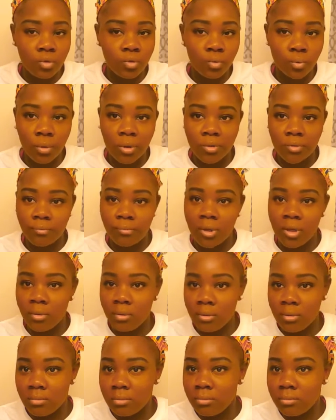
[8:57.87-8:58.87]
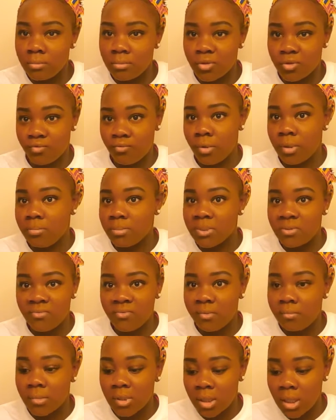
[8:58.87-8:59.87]
or three strings
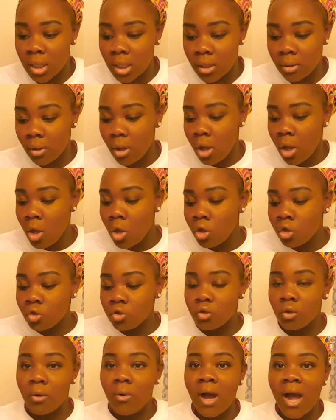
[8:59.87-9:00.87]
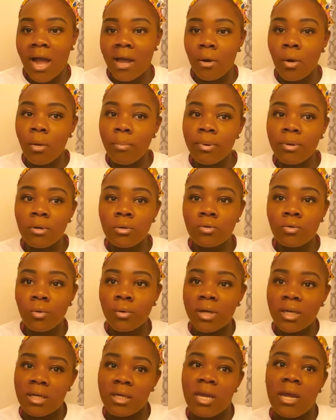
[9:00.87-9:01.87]
from the kid. So I opened the
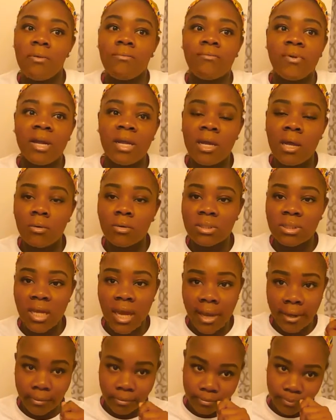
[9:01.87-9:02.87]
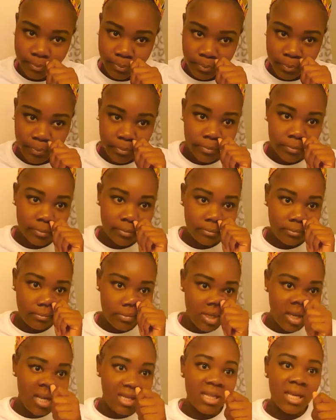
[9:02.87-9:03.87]
door and then I ran outside,
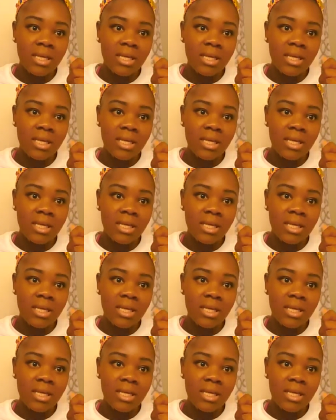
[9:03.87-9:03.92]
and